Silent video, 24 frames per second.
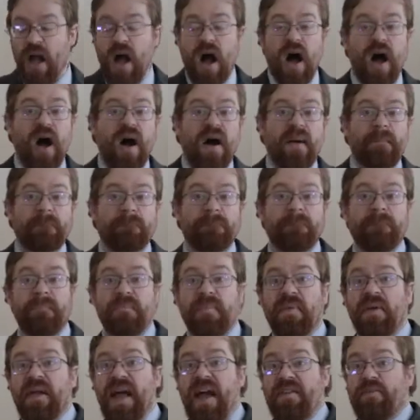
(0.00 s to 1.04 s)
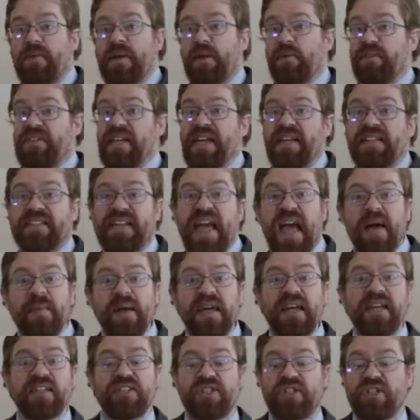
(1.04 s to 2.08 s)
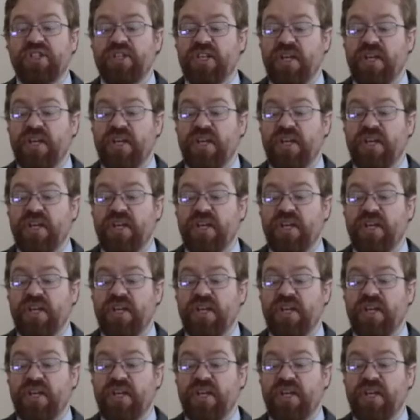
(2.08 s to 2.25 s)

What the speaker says: Everybody will take damage.